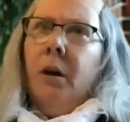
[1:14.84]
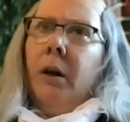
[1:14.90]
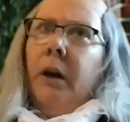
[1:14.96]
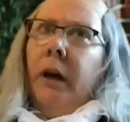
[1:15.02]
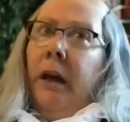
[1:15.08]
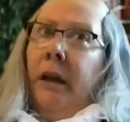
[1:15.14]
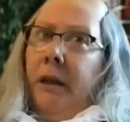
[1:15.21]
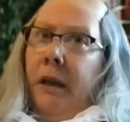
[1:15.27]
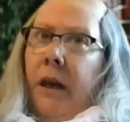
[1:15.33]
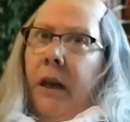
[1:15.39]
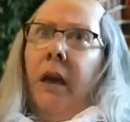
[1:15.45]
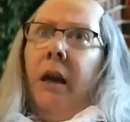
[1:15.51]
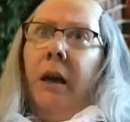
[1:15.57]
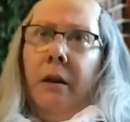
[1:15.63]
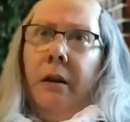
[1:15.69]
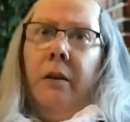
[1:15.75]

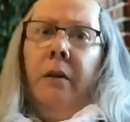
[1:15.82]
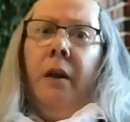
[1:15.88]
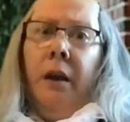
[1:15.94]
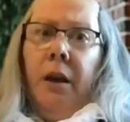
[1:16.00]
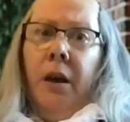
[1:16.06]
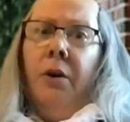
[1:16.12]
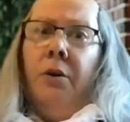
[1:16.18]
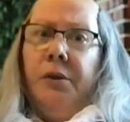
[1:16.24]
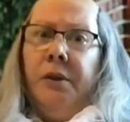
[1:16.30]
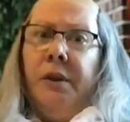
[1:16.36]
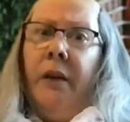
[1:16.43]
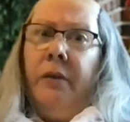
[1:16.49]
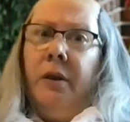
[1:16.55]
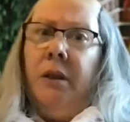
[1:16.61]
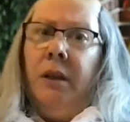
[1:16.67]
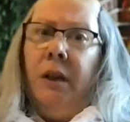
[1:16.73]
Indeed, in the year
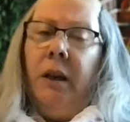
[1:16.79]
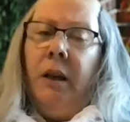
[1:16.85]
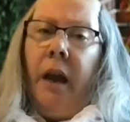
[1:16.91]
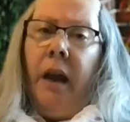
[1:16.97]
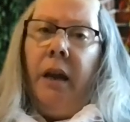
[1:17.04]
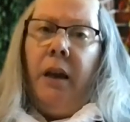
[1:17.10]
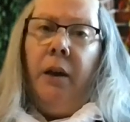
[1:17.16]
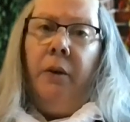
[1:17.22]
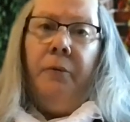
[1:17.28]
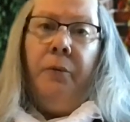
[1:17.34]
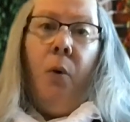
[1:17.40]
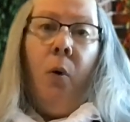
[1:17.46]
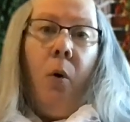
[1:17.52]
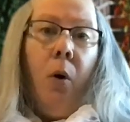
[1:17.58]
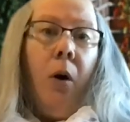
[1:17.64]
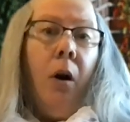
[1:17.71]

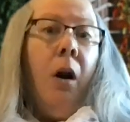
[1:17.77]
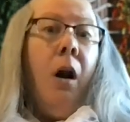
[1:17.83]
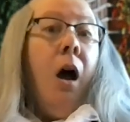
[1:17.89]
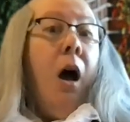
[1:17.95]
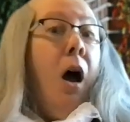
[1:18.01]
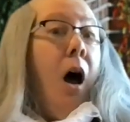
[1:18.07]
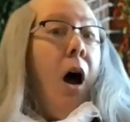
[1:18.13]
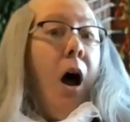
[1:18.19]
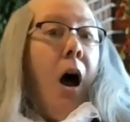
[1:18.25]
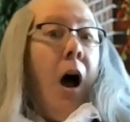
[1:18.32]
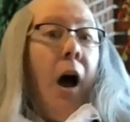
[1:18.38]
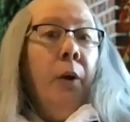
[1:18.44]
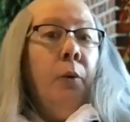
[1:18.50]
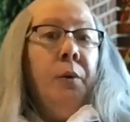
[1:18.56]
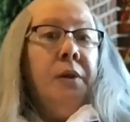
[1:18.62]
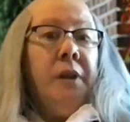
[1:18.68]
1784,
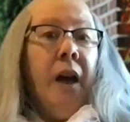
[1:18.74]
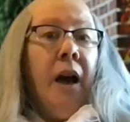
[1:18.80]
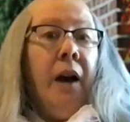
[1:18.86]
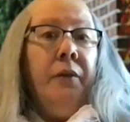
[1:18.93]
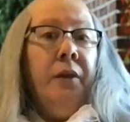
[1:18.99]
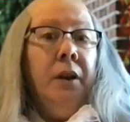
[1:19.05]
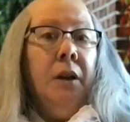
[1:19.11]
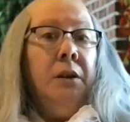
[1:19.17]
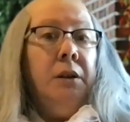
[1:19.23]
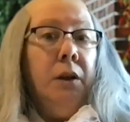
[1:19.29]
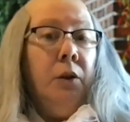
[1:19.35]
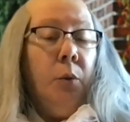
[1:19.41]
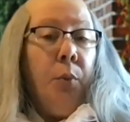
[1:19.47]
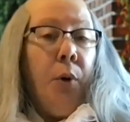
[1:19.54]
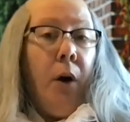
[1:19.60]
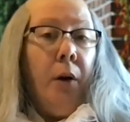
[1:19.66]
I was having a dinner
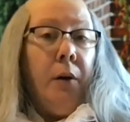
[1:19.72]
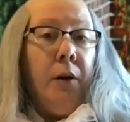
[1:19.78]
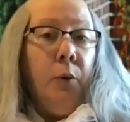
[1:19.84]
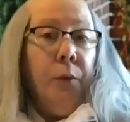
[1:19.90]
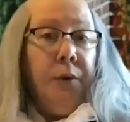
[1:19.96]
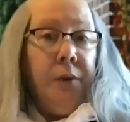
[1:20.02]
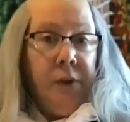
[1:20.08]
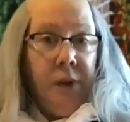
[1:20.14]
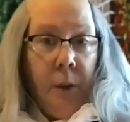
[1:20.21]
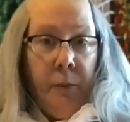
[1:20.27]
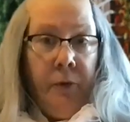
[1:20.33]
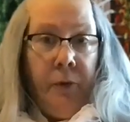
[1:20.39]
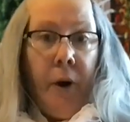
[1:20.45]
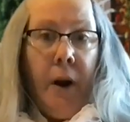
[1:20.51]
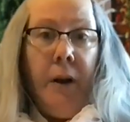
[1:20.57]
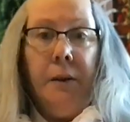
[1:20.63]
party with some
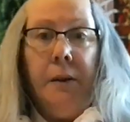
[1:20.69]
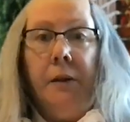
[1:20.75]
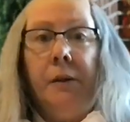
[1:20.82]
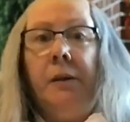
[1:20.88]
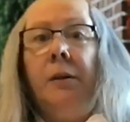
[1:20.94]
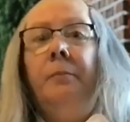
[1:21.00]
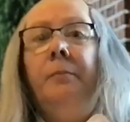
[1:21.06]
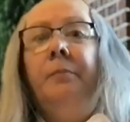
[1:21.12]
friends,